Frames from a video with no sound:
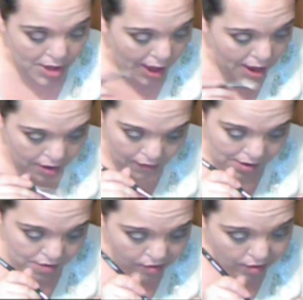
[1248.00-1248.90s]
I mean, hey,
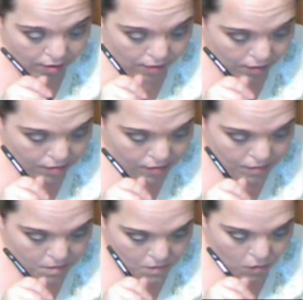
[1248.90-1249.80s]
that is
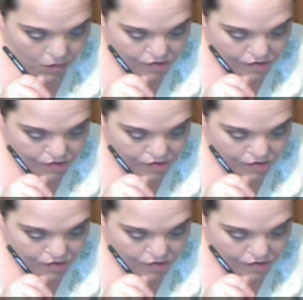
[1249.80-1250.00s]
a